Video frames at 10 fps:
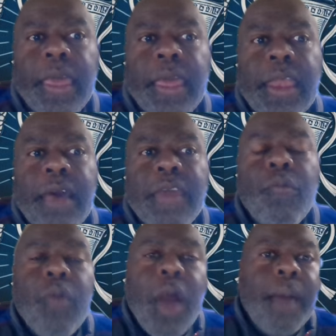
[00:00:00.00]
Now, they
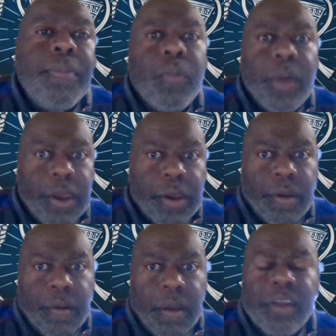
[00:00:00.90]
robbed Whittaker.
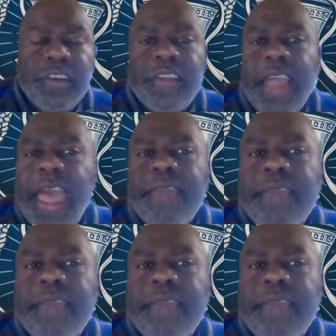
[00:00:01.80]
Understand,